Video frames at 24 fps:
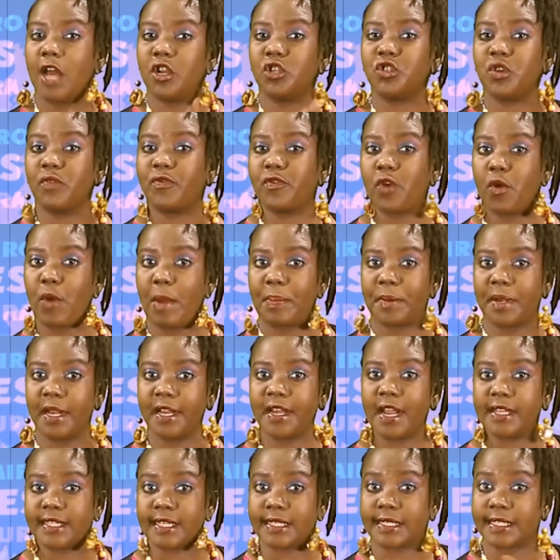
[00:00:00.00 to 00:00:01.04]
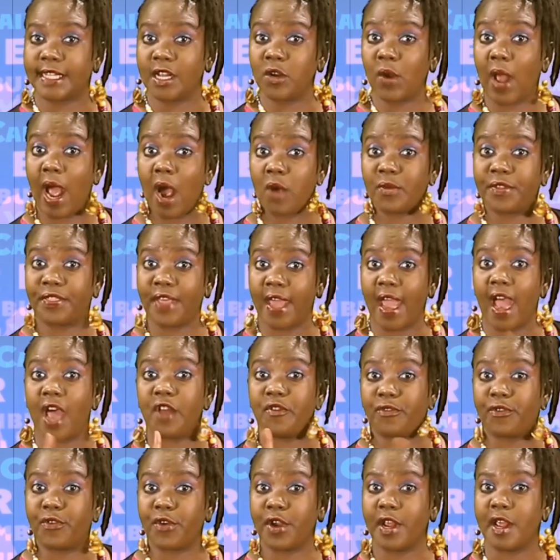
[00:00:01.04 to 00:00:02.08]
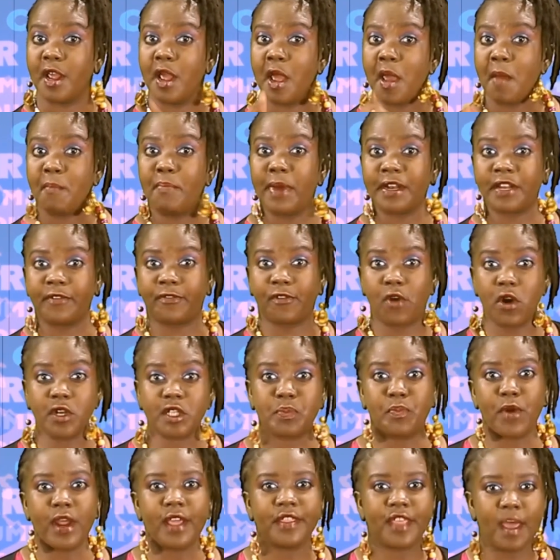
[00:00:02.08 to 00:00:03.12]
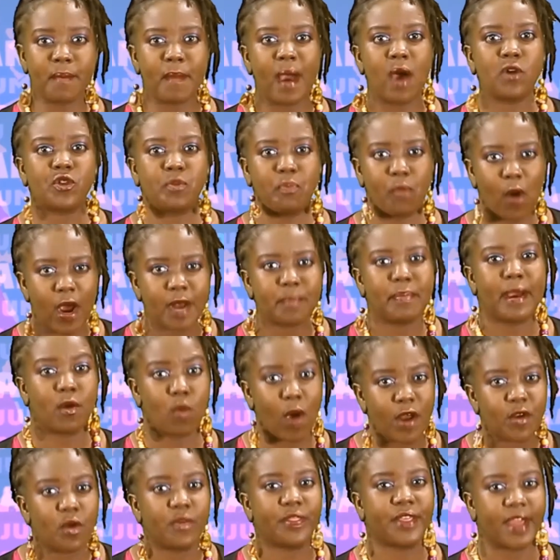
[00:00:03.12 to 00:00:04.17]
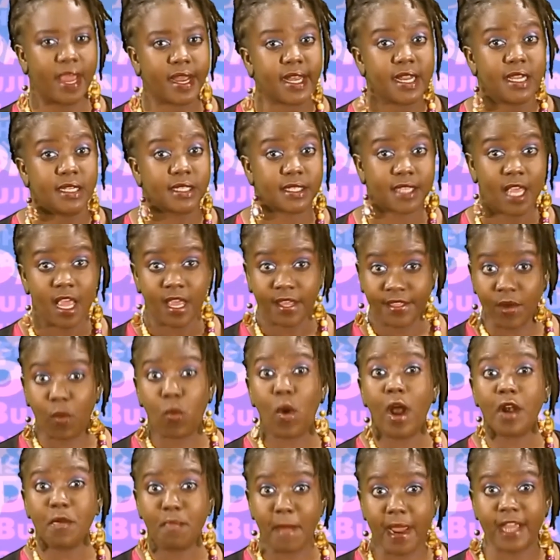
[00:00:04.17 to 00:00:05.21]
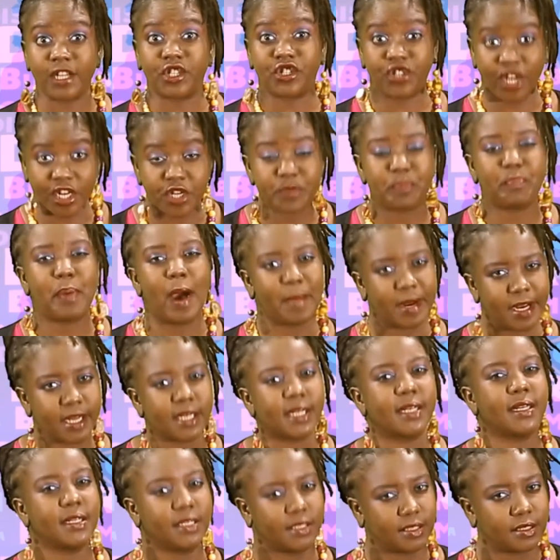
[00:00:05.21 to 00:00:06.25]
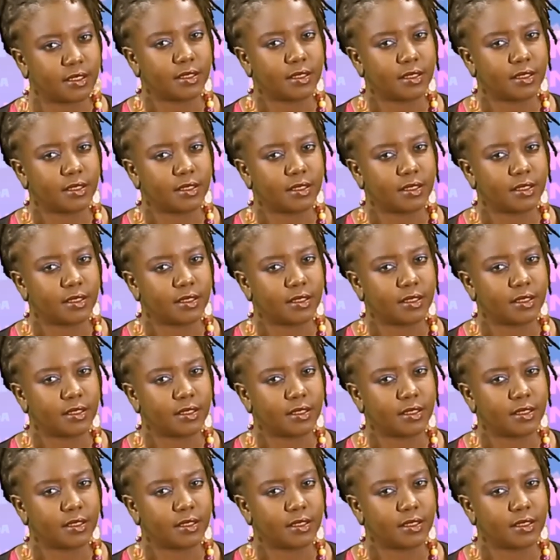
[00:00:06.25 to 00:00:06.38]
A lot of corrupt leaders are still out there and free. But if courts bring them out one by one on their knees, the world might change permanently.